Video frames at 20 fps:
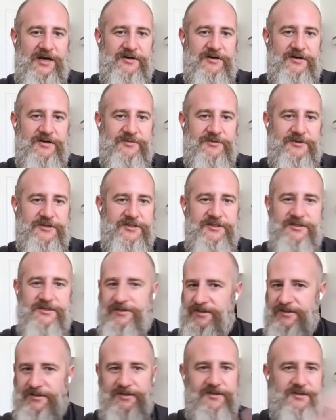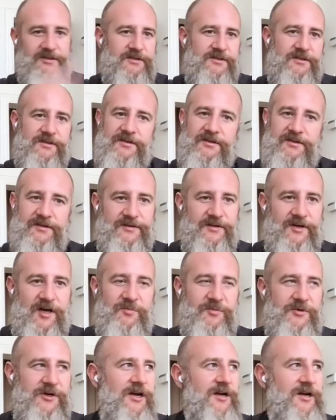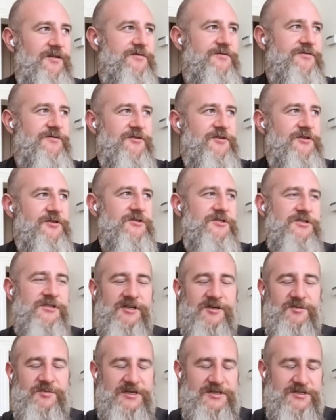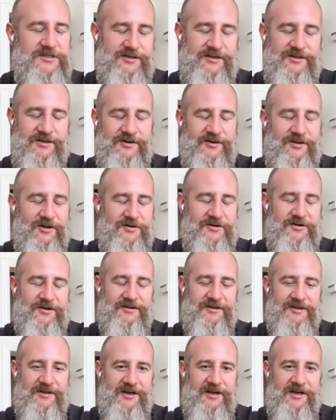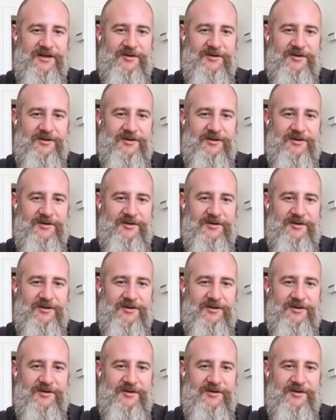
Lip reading: on, which I'm kind of usually in my studio alone all day